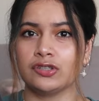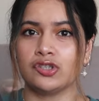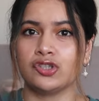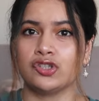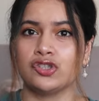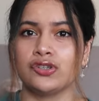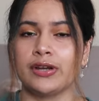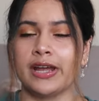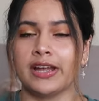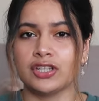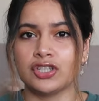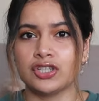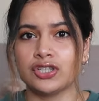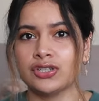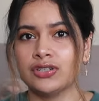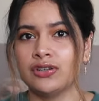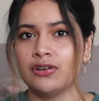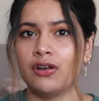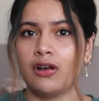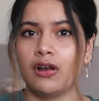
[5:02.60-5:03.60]

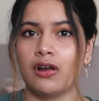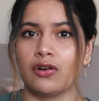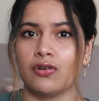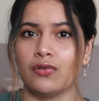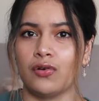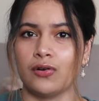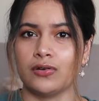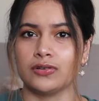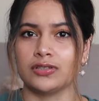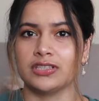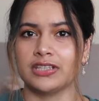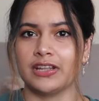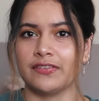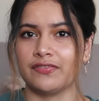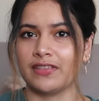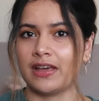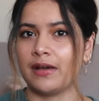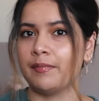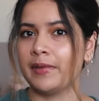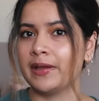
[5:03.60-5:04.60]
stretch across,
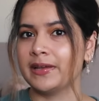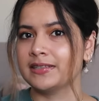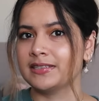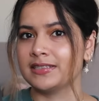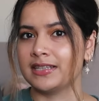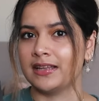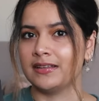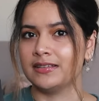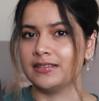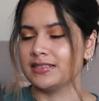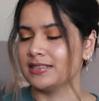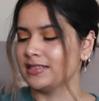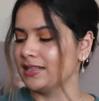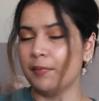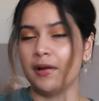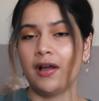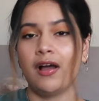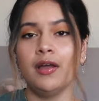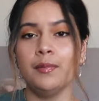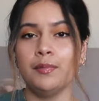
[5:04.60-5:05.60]
if that makes sense.
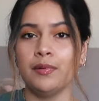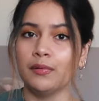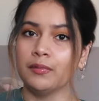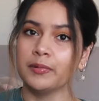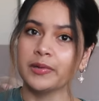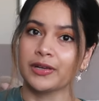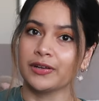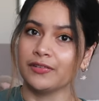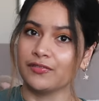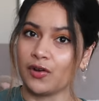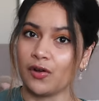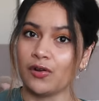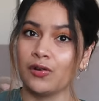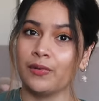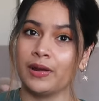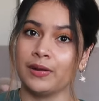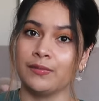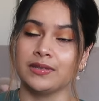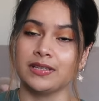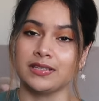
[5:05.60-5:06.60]
But I probably could have gotten
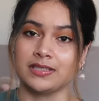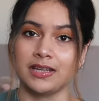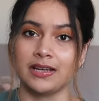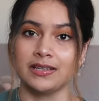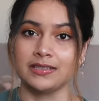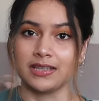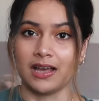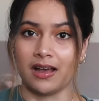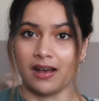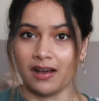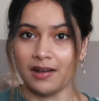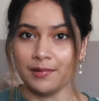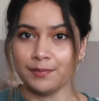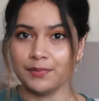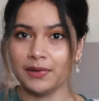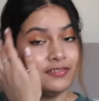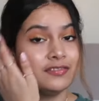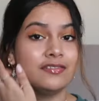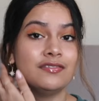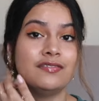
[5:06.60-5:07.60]
away with a size
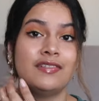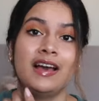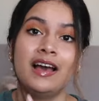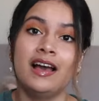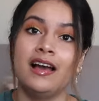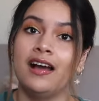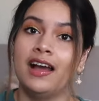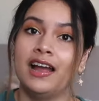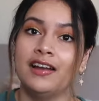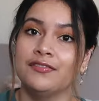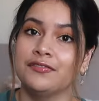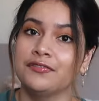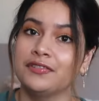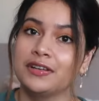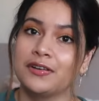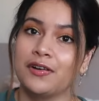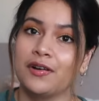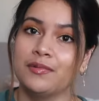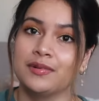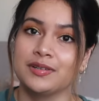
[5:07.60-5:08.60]
up. Other than that, I haven't
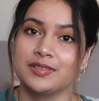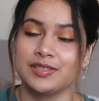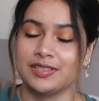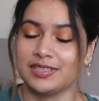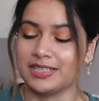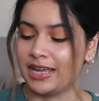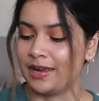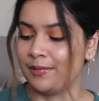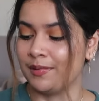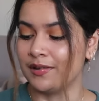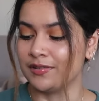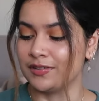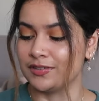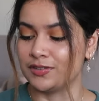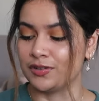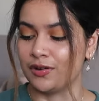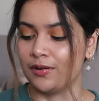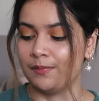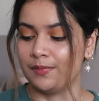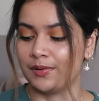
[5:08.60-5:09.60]
really got much to say about this
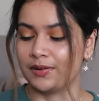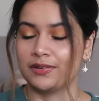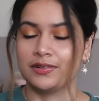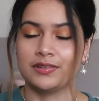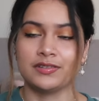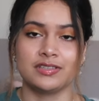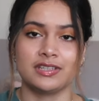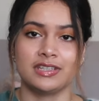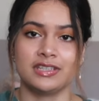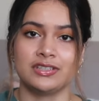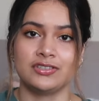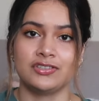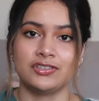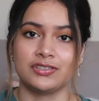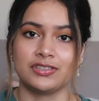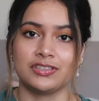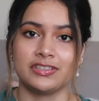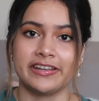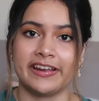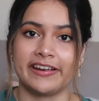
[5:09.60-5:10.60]
top because it
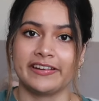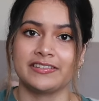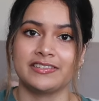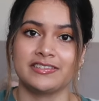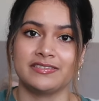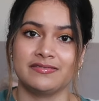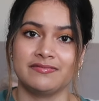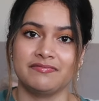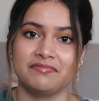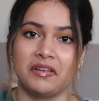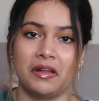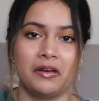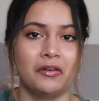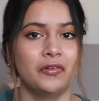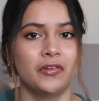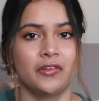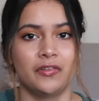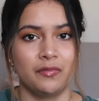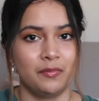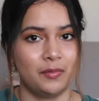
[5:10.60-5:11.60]
just ticks a
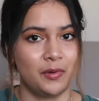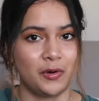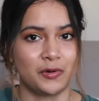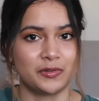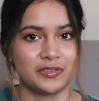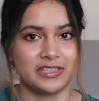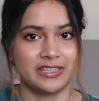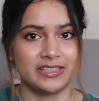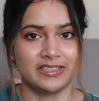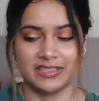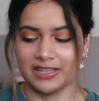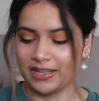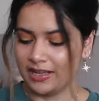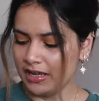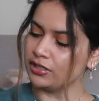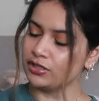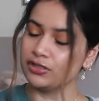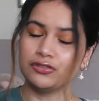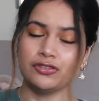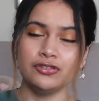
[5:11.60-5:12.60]
lot of the boxes.
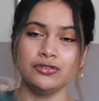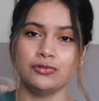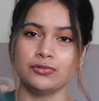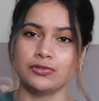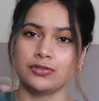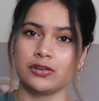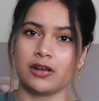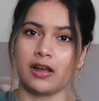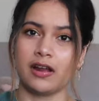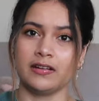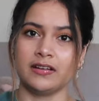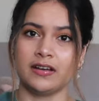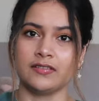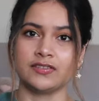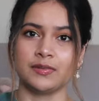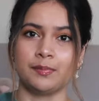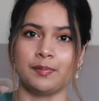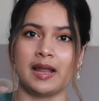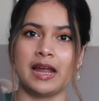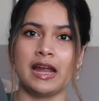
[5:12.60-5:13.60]
You do also kind of have
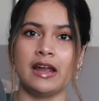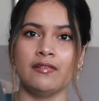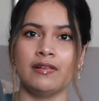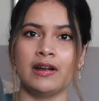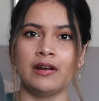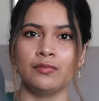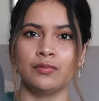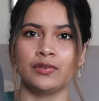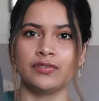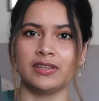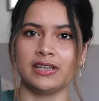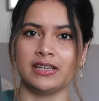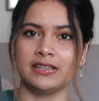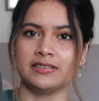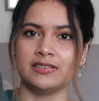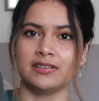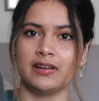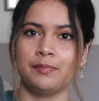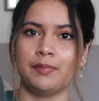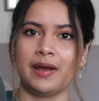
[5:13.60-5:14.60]
to play around with the
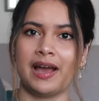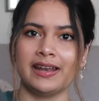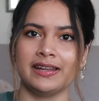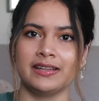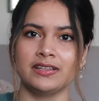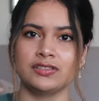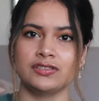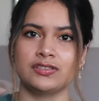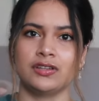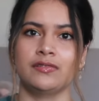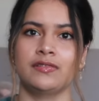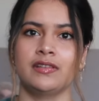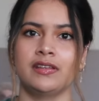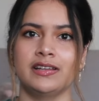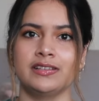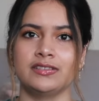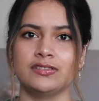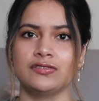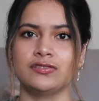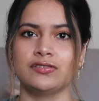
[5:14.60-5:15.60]
inside padding so that
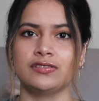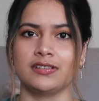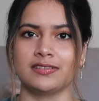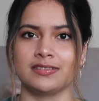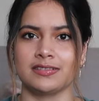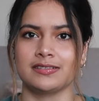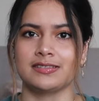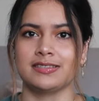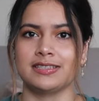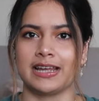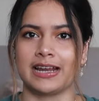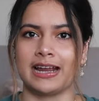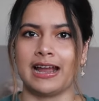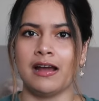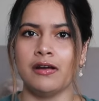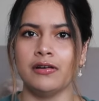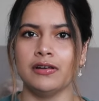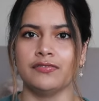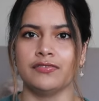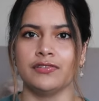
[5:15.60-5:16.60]
it doesn't stick
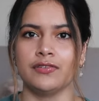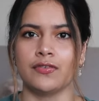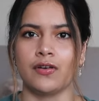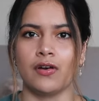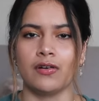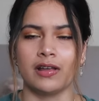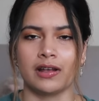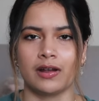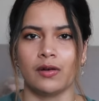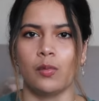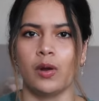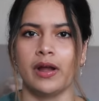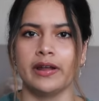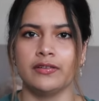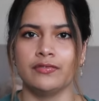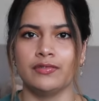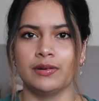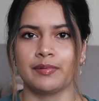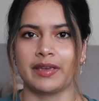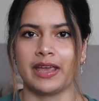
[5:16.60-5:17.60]
out if you've got like a
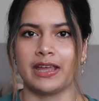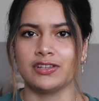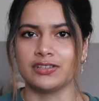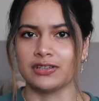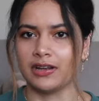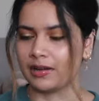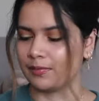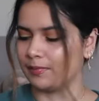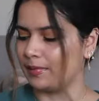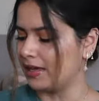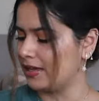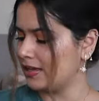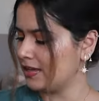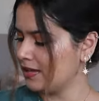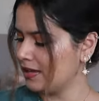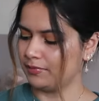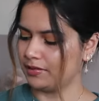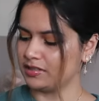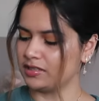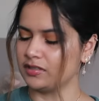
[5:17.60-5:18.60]
wider rib cage like me.
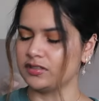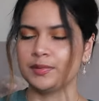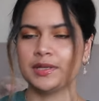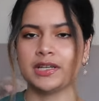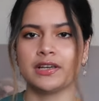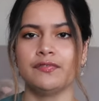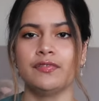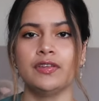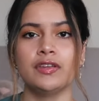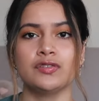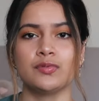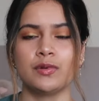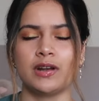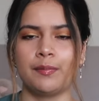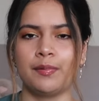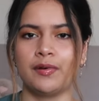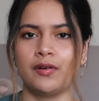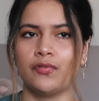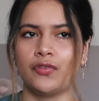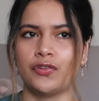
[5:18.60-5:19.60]
Because I was a bit confused when I
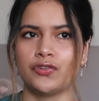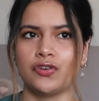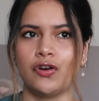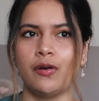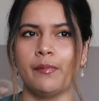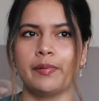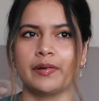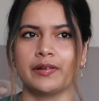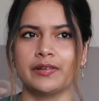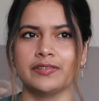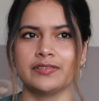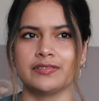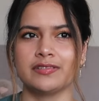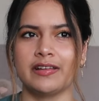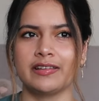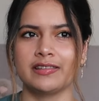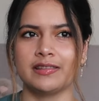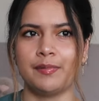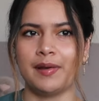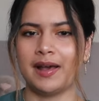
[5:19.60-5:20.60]
put on the top because
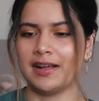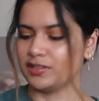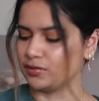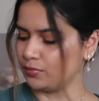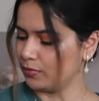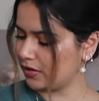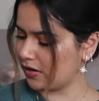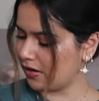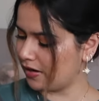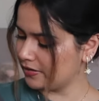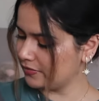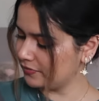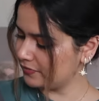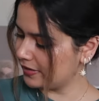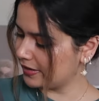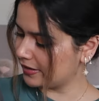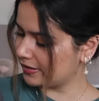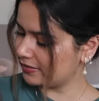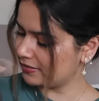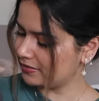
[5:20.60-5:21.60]
like the pads were kind of
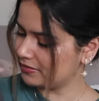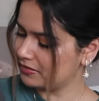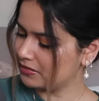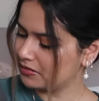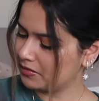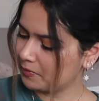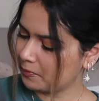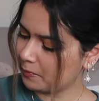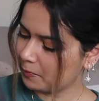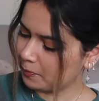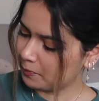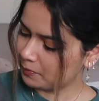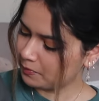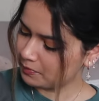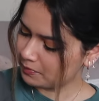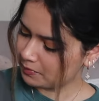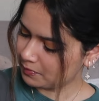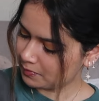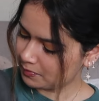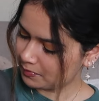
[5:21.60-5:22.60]
like
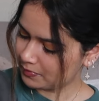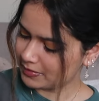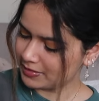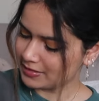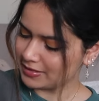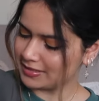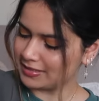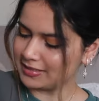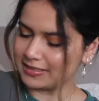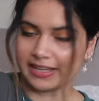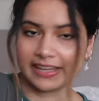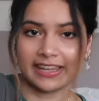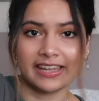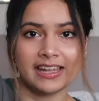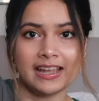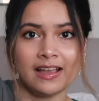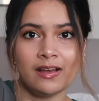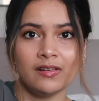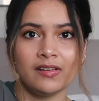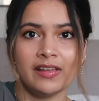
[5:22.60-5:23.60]

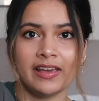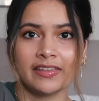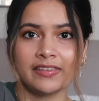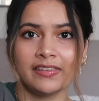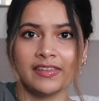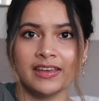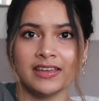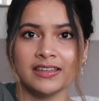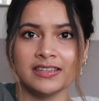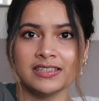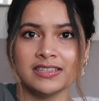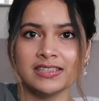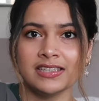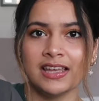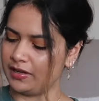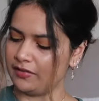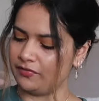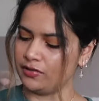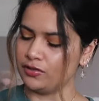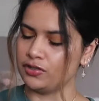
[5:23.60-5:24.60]
sticking out like this.
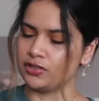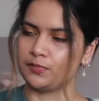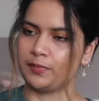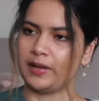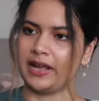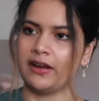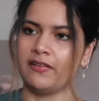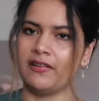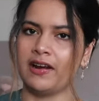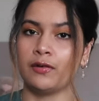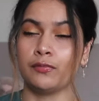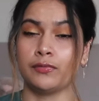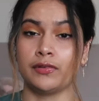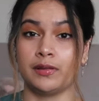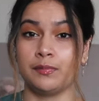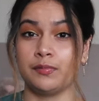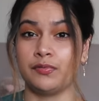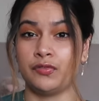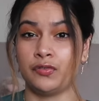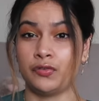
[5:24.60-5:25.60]
But if you just play around with
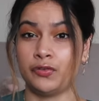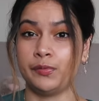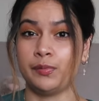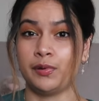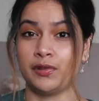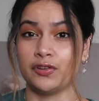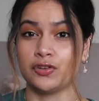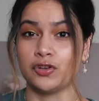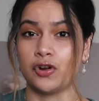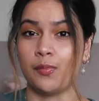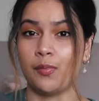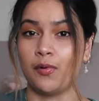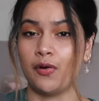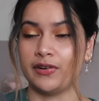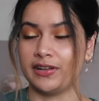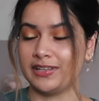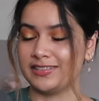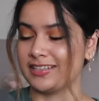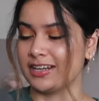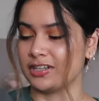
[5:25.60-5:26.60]
it before you put the top
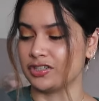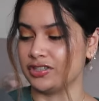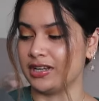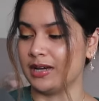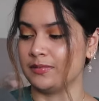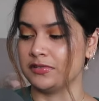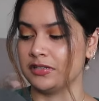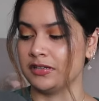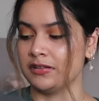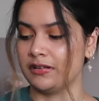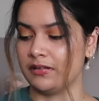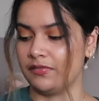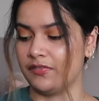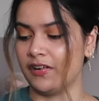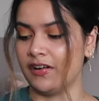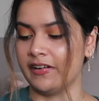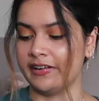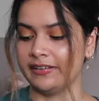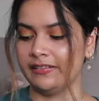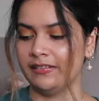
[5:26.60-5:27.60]
on, it's actually absolutely
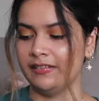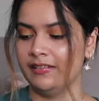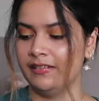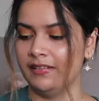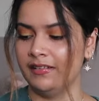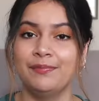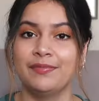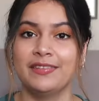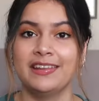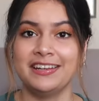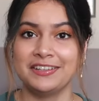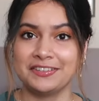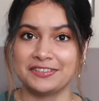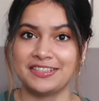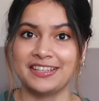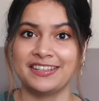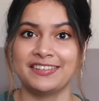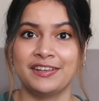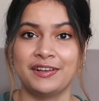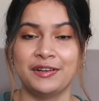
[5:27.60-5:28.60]
fine. The next
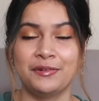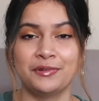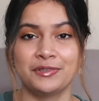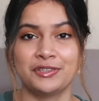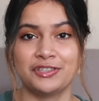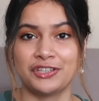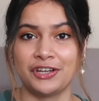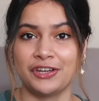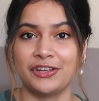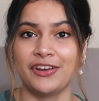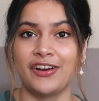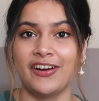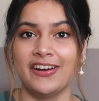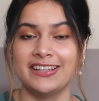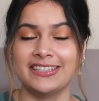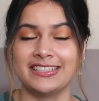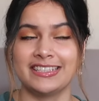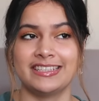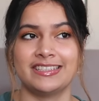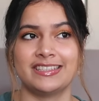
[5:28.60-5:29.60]
thing that I want to show you
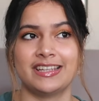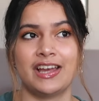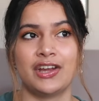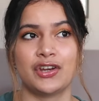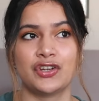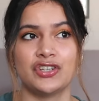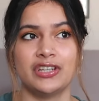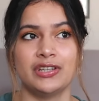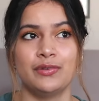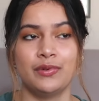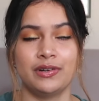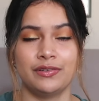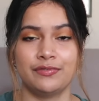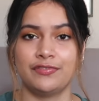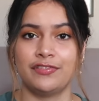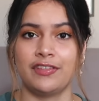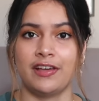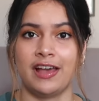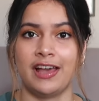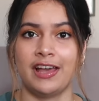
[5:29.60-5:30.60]
guys is actually one
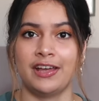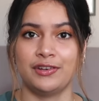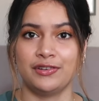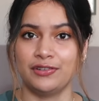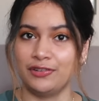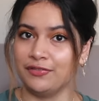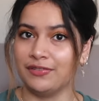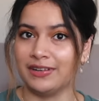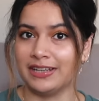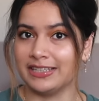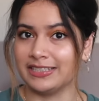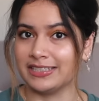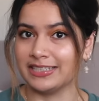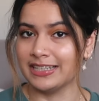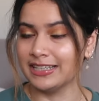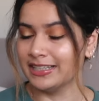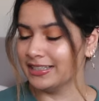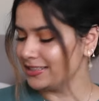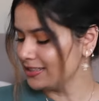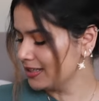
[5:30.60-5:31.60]
of their new
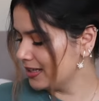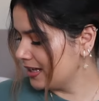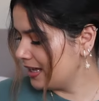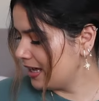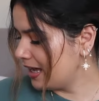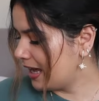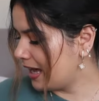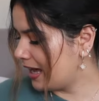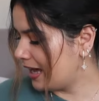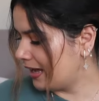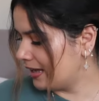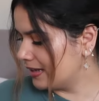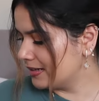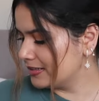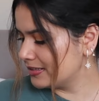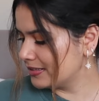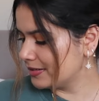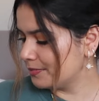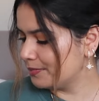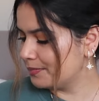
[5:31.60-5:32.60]
releases.
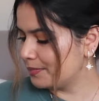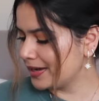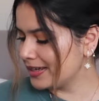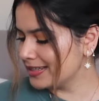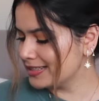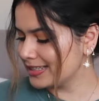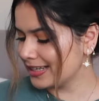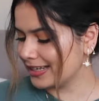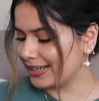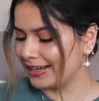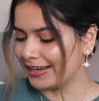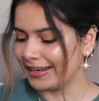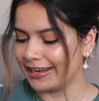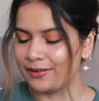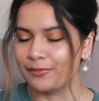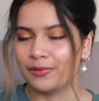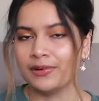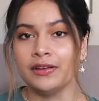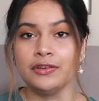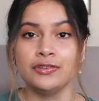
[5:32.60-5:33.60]
And
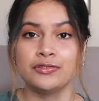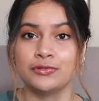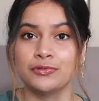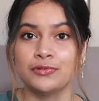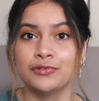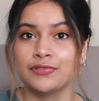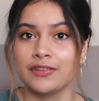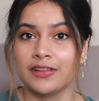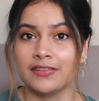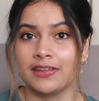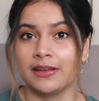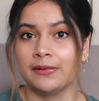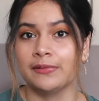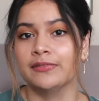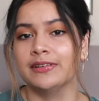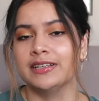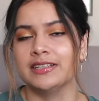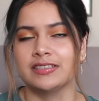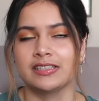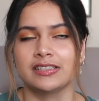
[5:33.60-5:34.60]
basically, when I saw that they were
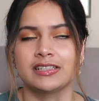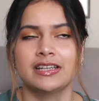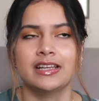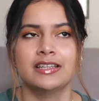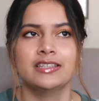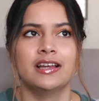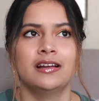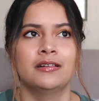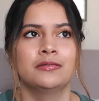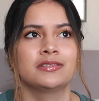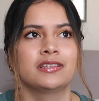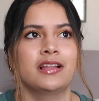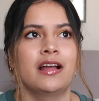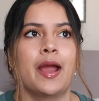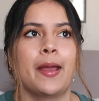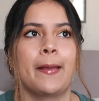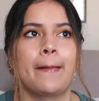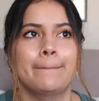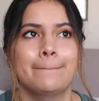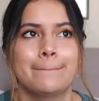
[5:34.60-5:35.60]
releasing this, I was
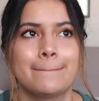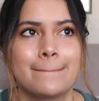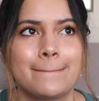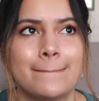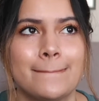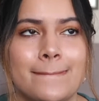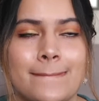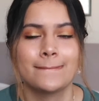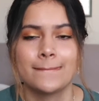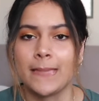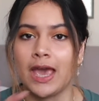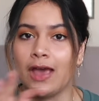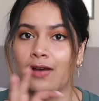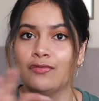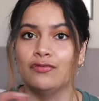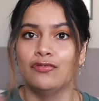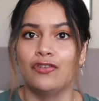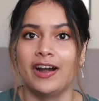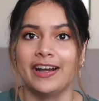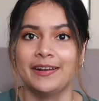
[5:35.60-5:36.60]
like,
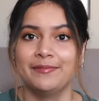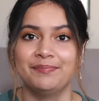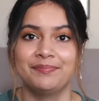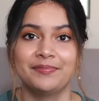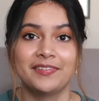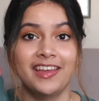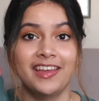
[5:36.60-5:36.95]
right,